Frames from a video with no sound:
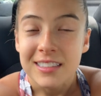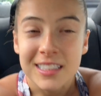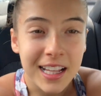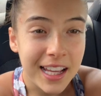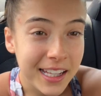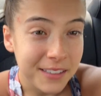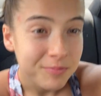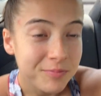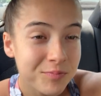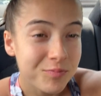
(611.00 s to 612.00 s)
Today,
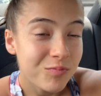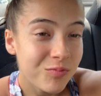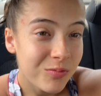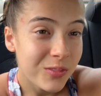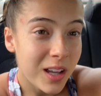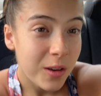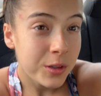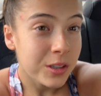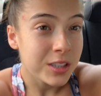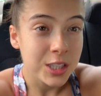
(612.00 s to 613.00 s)

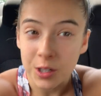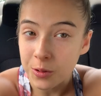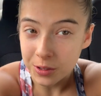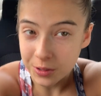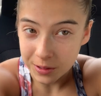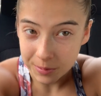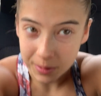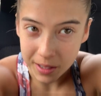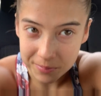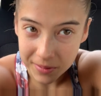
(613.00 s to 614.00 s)
we don't really know what we're doing,
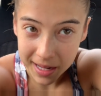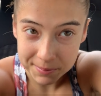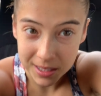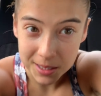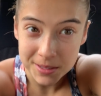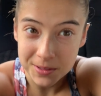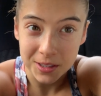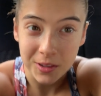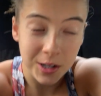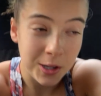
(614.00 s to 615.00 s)
but I'm gonna be doing a lot of